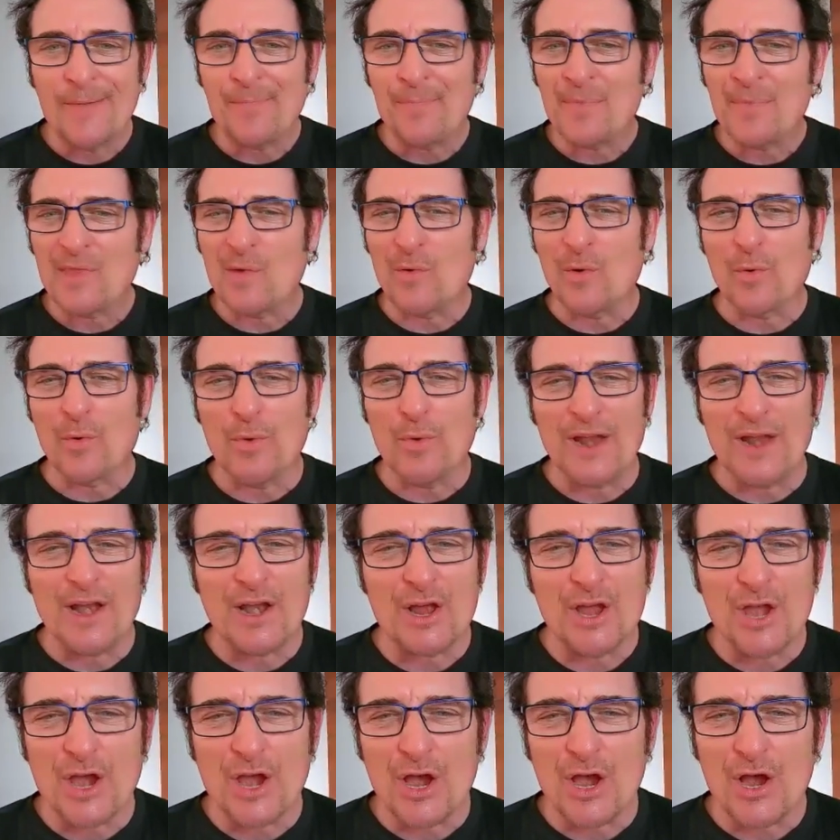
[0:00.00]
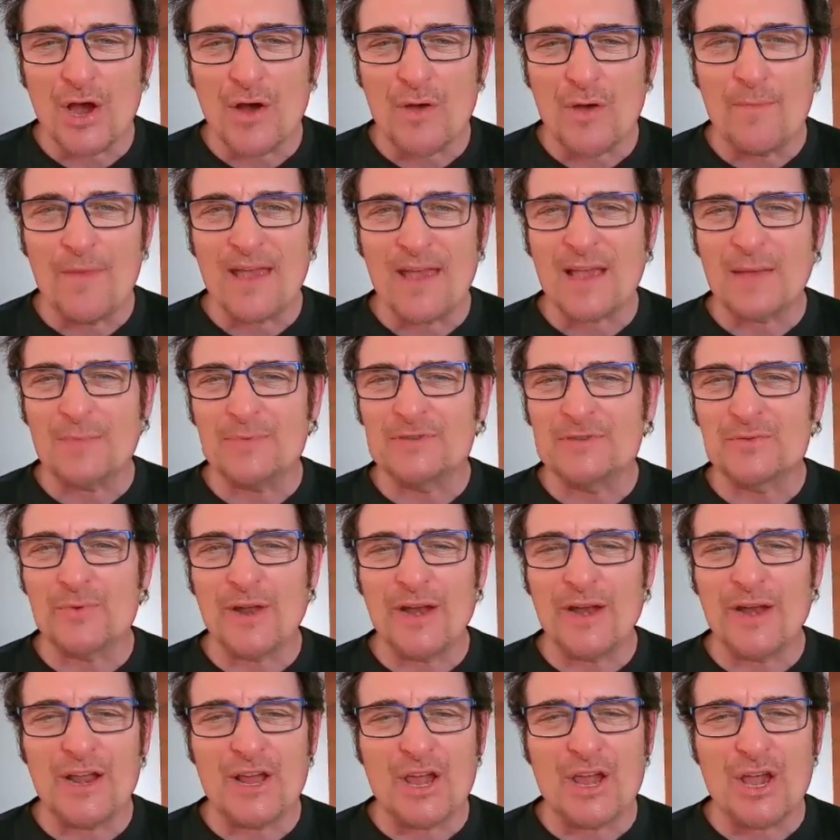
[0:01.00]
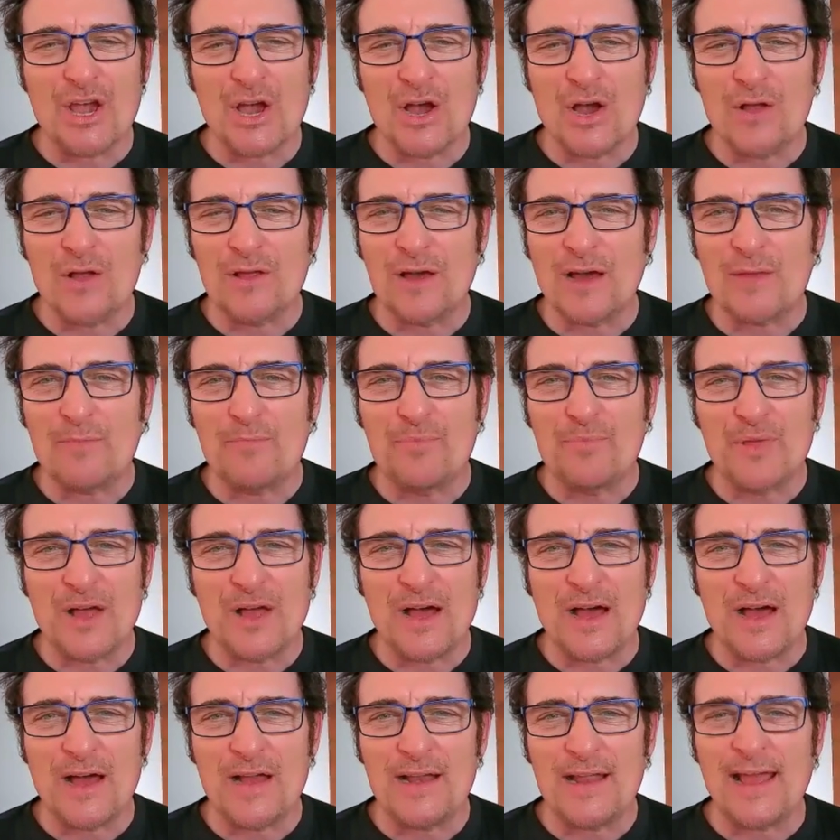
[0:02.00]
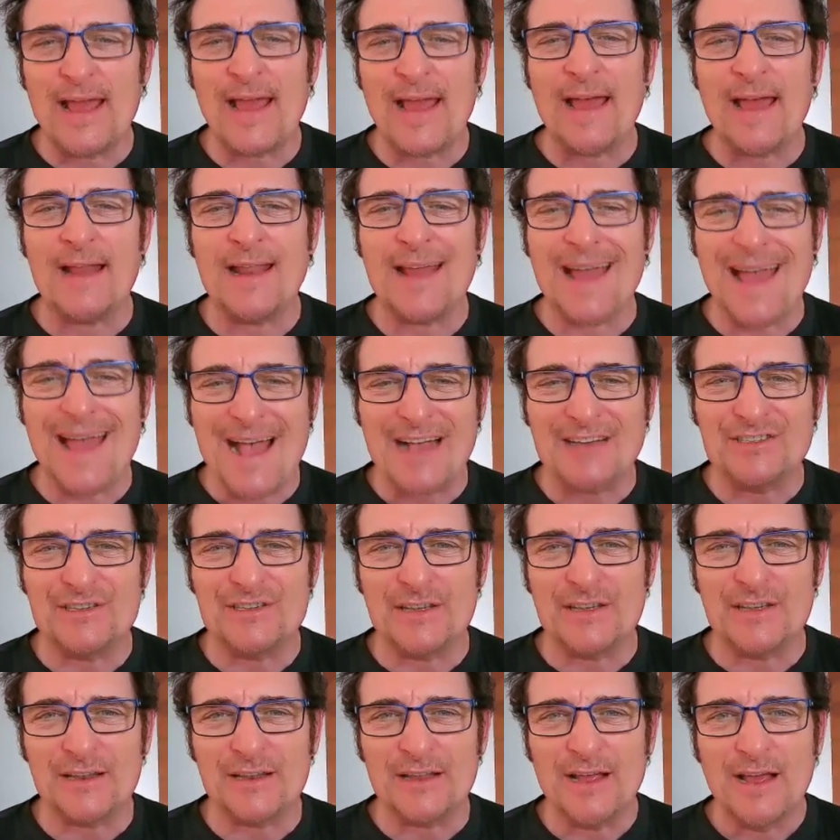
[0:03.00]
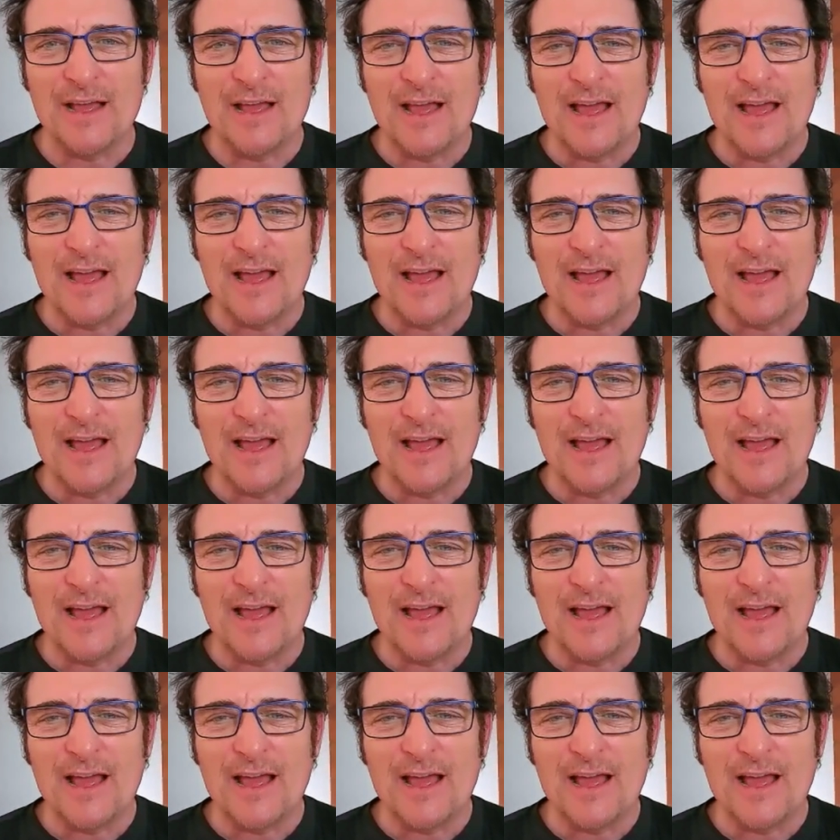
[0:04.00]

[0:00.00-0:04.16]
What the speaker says: They were ready to go. Makeup was ready to go. A lot of blood and action.